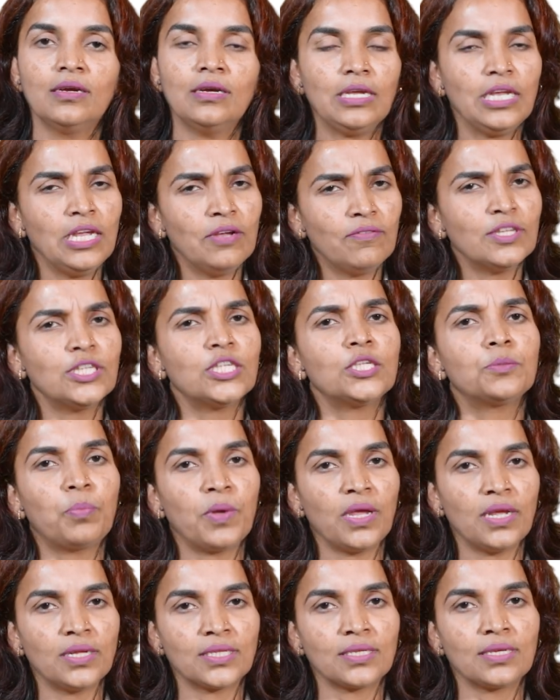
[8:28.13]
even
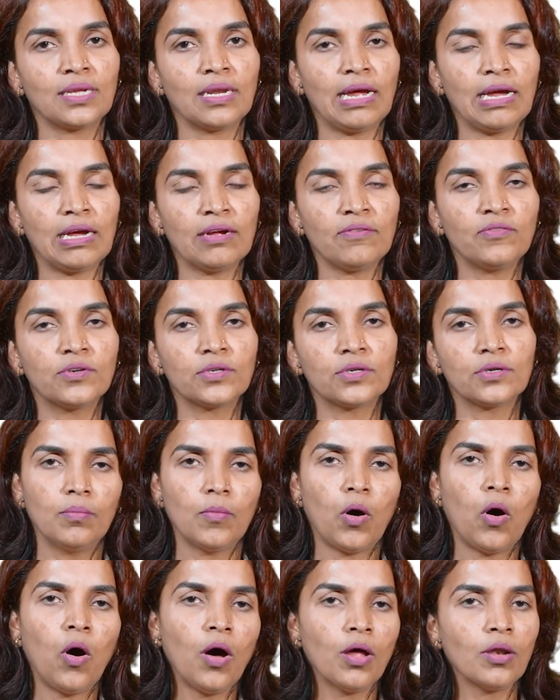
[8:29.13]
spacecraft,
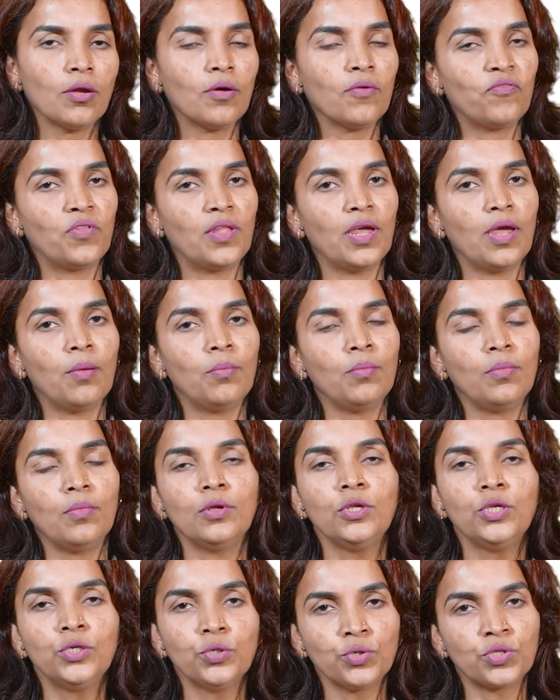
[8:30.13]
all of
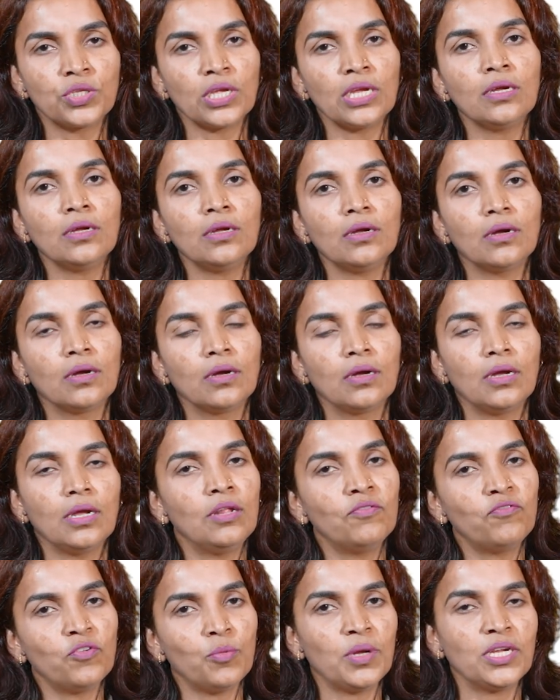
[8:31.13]
them using
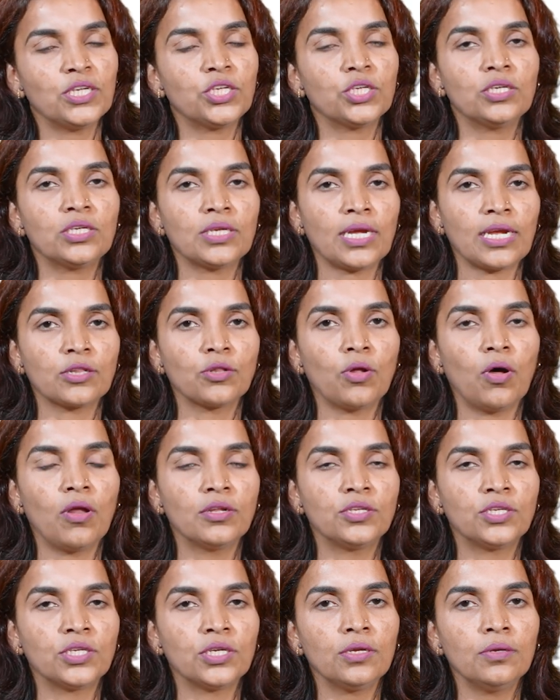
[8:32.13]
information
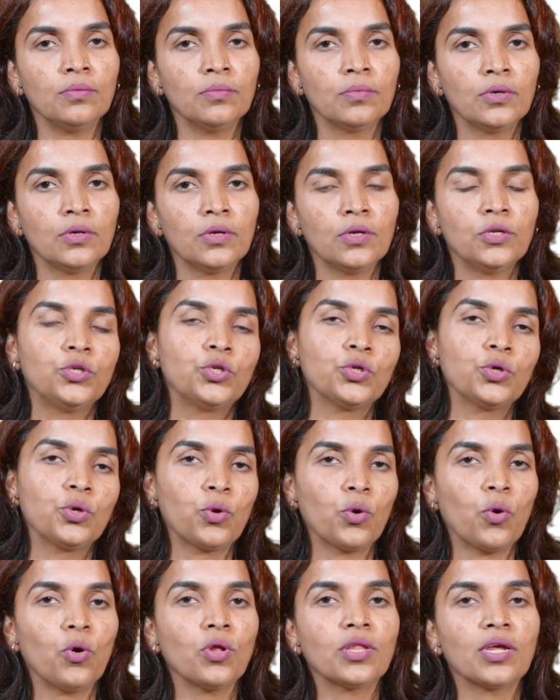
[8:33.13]
technology to
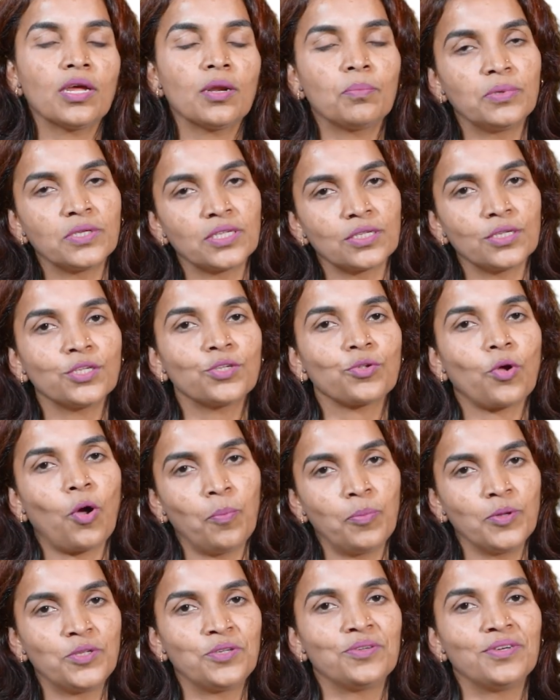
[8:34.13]
grow their business
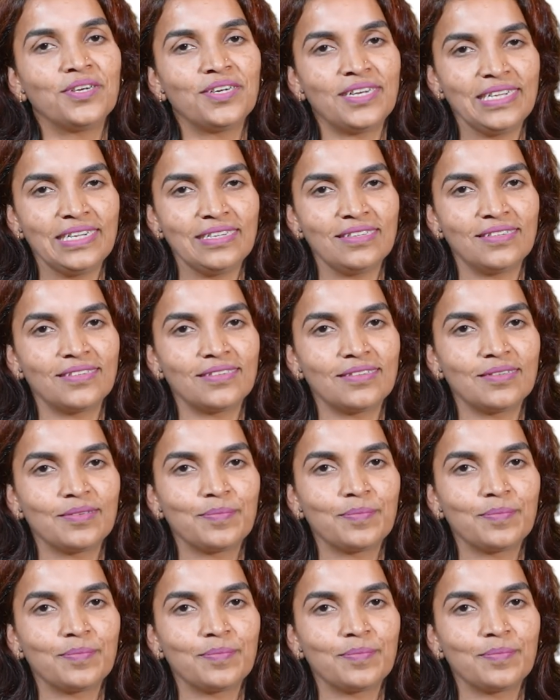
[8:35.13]
opportunities.